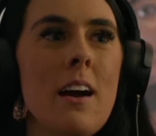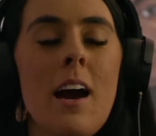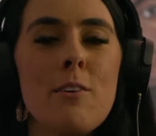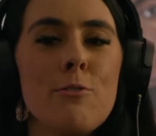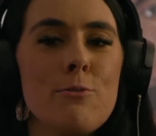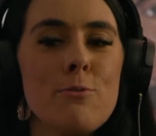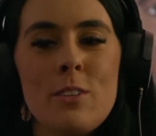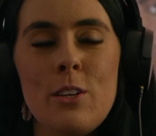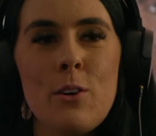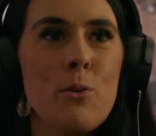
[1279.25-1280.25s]
half
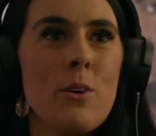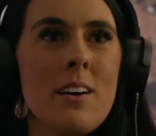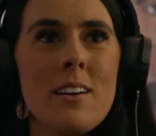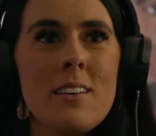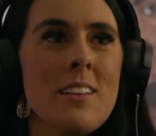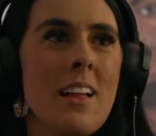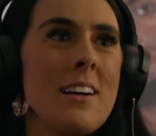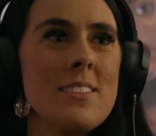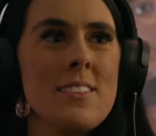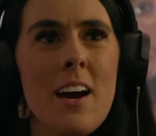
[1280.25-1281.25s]
yoga
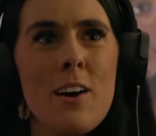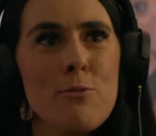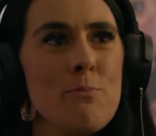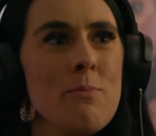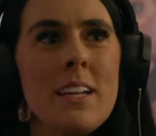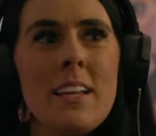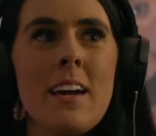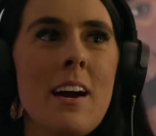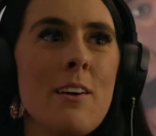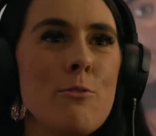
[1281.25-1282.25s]
class, half
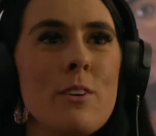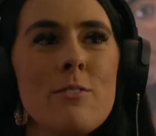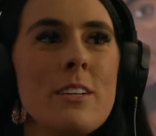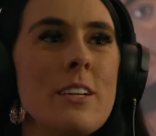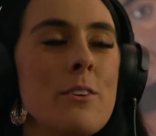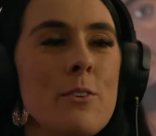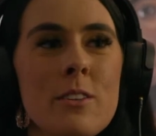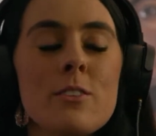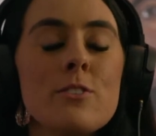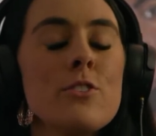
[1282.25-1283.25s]
meeting, half whatever, you know,
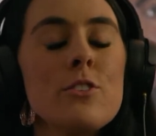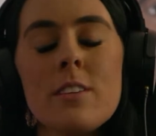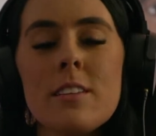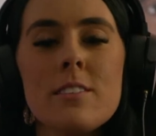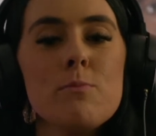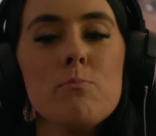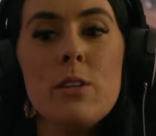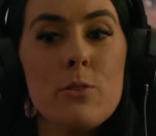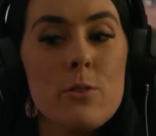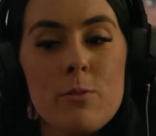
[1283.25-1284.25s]
it's
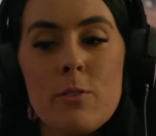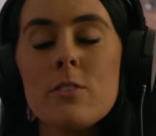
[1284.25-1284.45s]
beautiful.